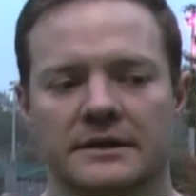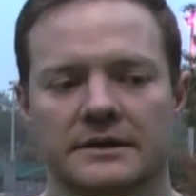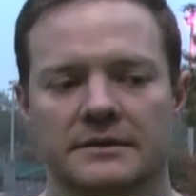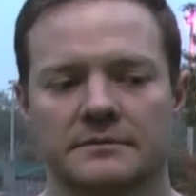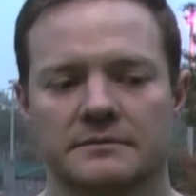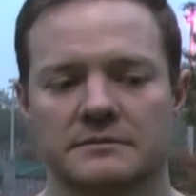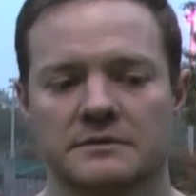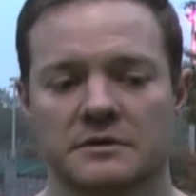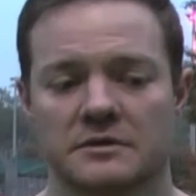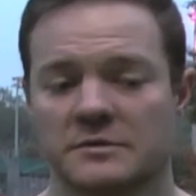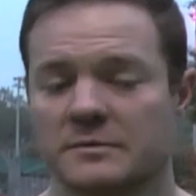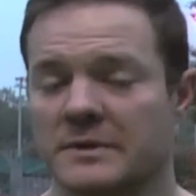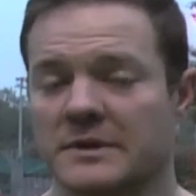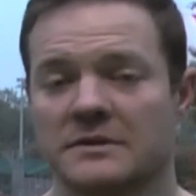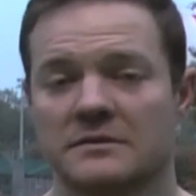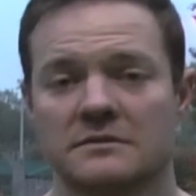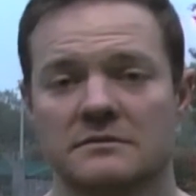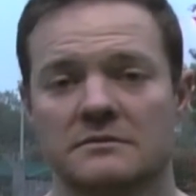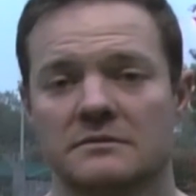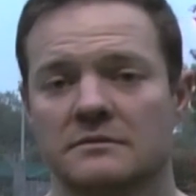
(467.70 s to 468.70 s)
Um, so it's
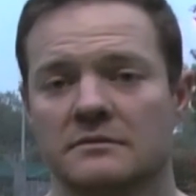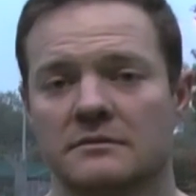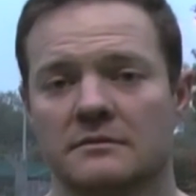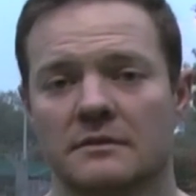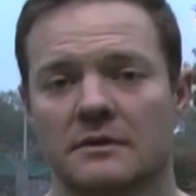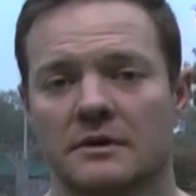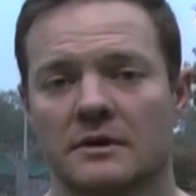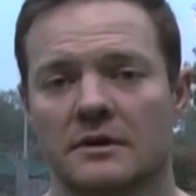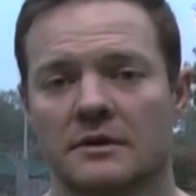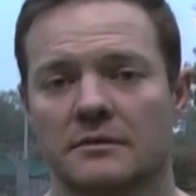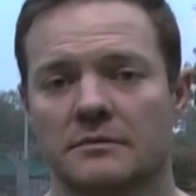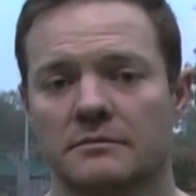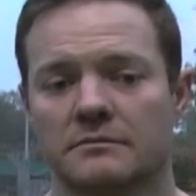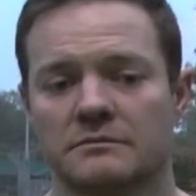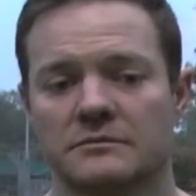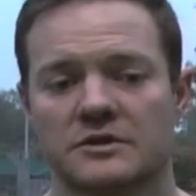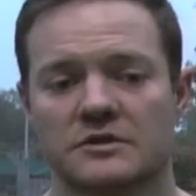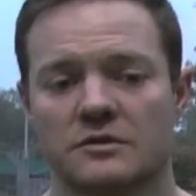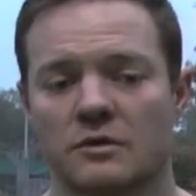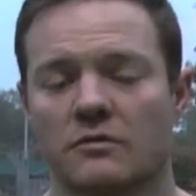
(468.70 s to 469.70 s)
been um,
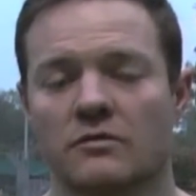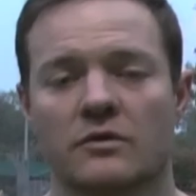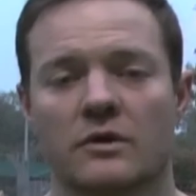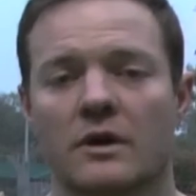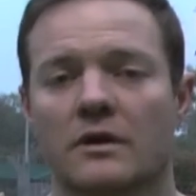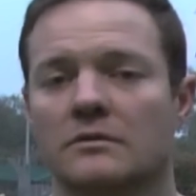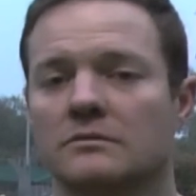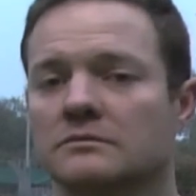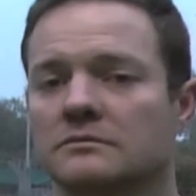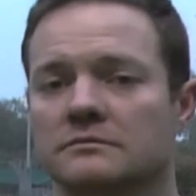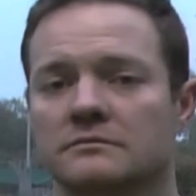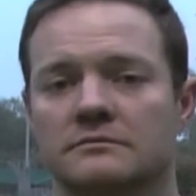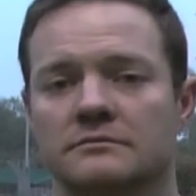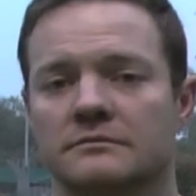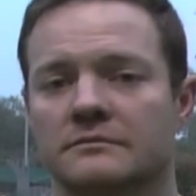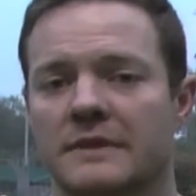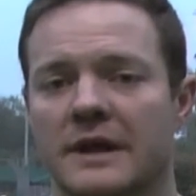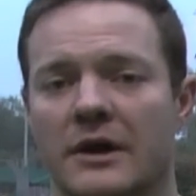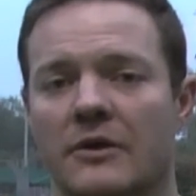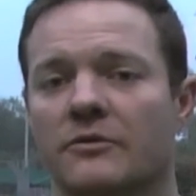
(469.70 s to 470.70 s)
just overall
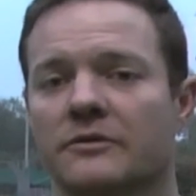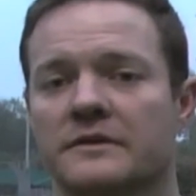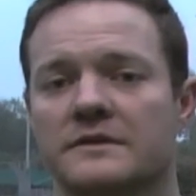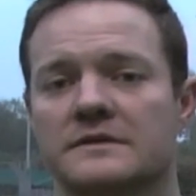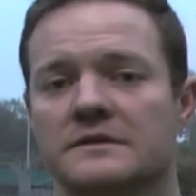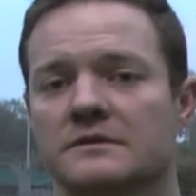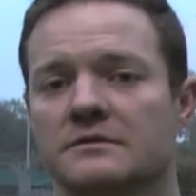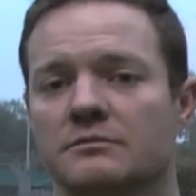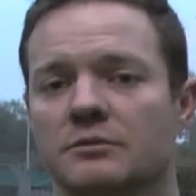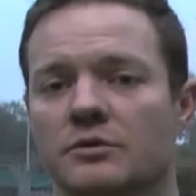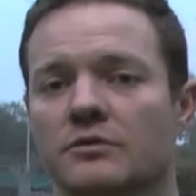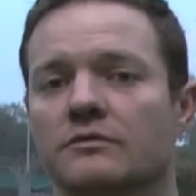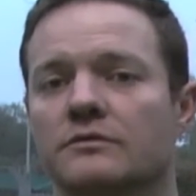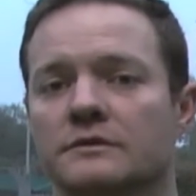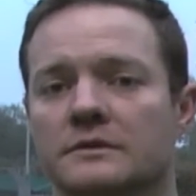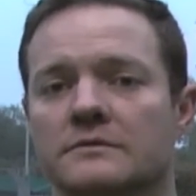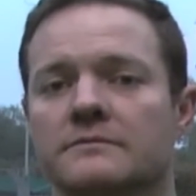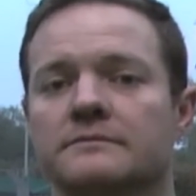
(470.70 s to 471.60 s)
health has improved.